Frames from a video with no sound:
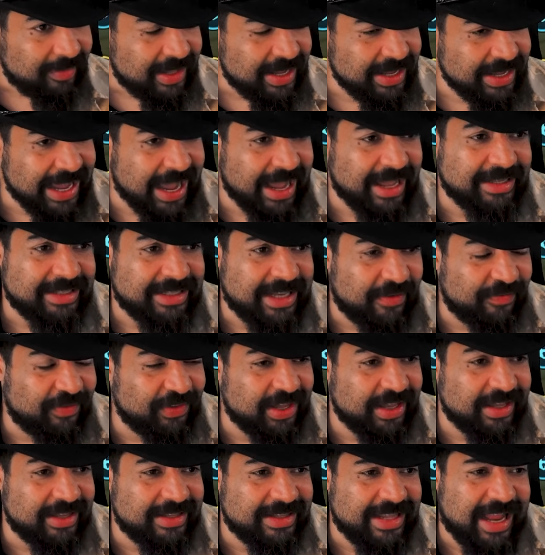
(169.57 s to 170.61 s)
yeah,
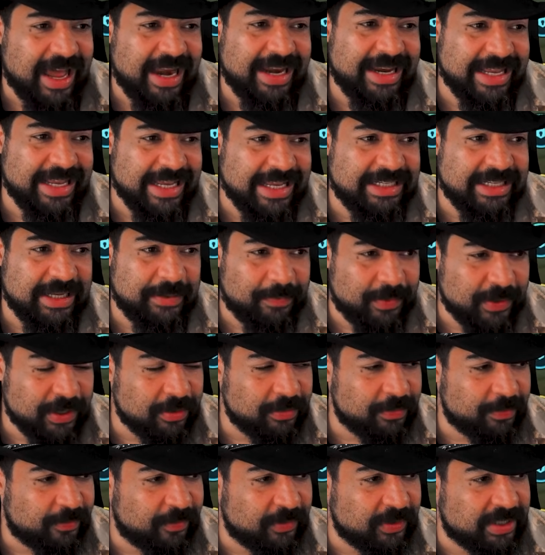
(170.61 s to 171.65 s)
definitely not an easy
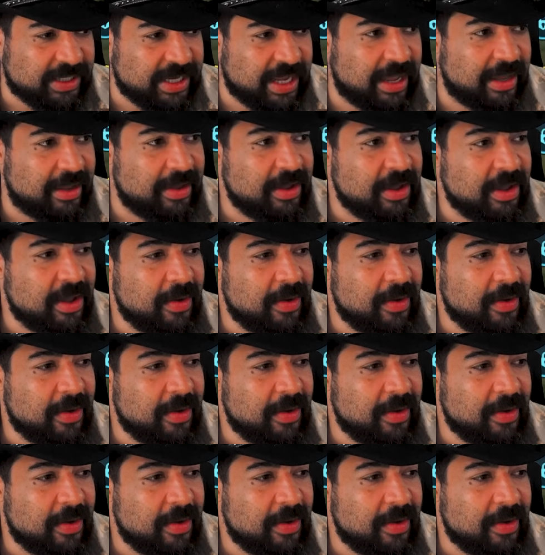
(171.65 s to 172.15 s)
build per se,